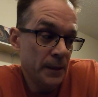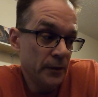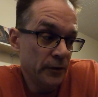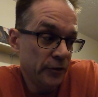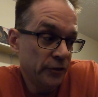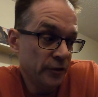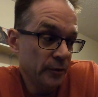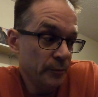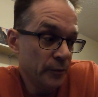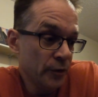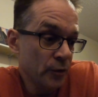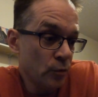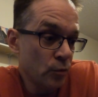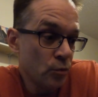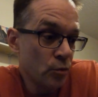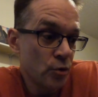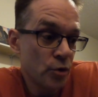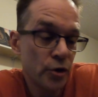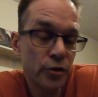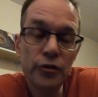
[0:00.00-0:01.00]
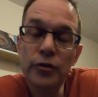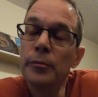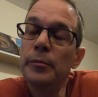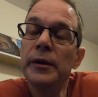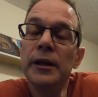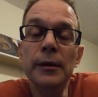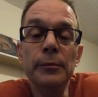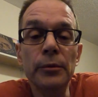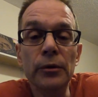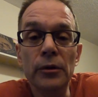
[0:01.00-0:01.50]
some of the worst
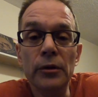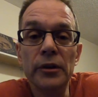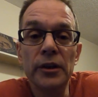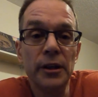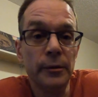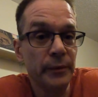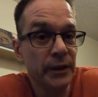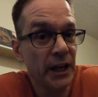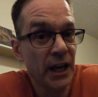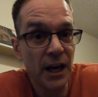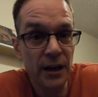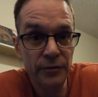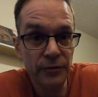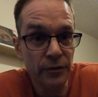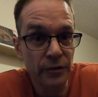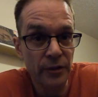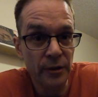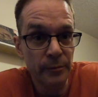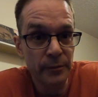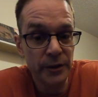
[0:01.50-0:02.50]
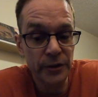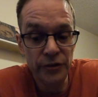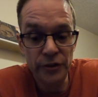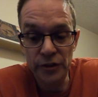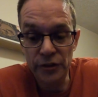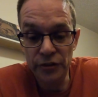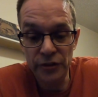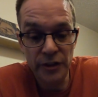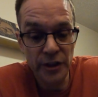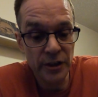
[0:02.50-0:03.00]
people coming after them. It's
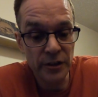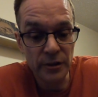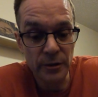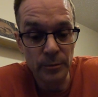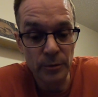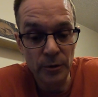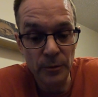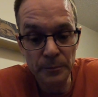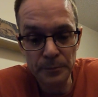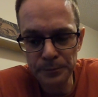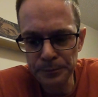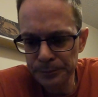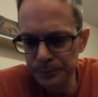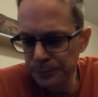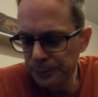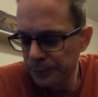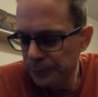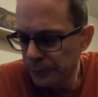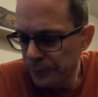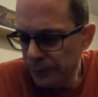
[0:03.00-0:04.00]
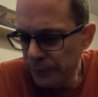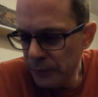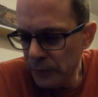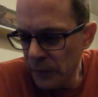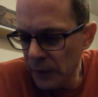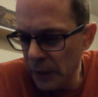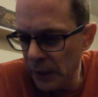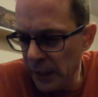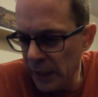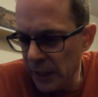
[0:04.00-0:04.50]
just terrible.
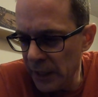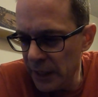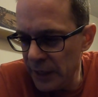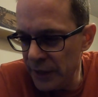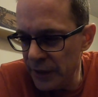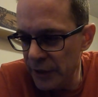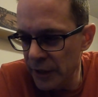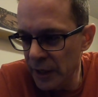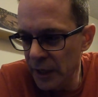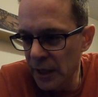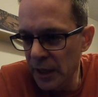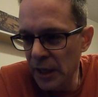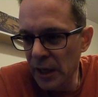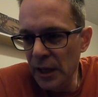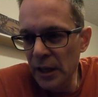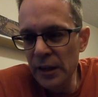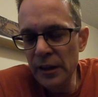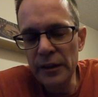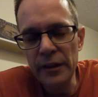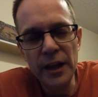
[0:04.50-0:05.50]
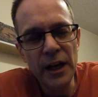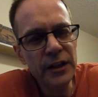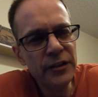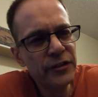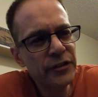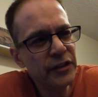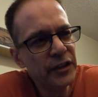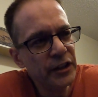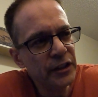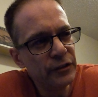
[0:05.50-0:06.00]
And
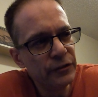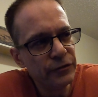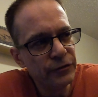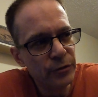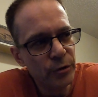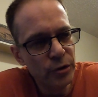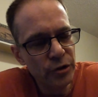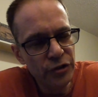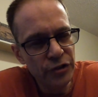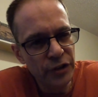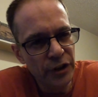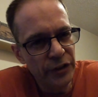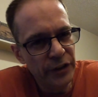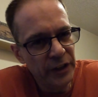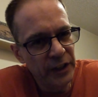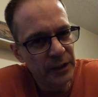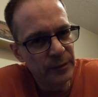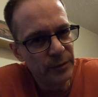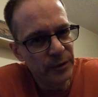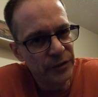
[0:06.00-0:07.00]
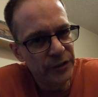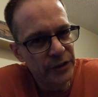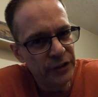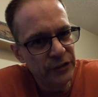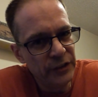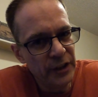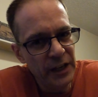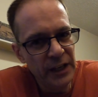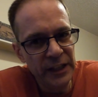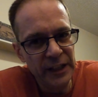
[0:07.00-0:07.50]
that's the unfortunate thing about
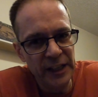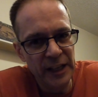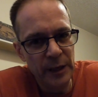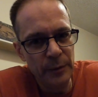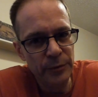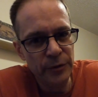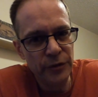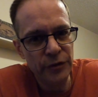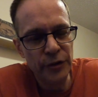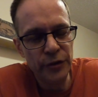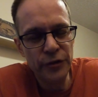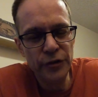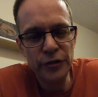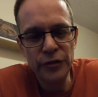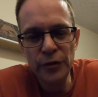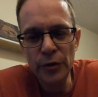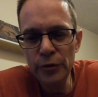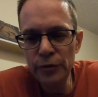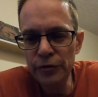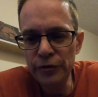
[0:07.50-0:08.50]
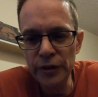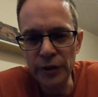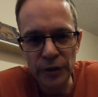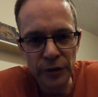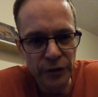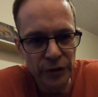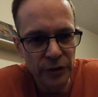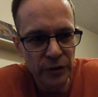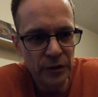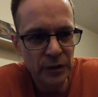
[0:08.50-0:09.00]
these dating apps is this is no
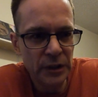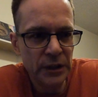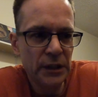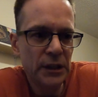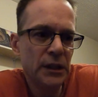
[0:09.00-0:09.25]
filter.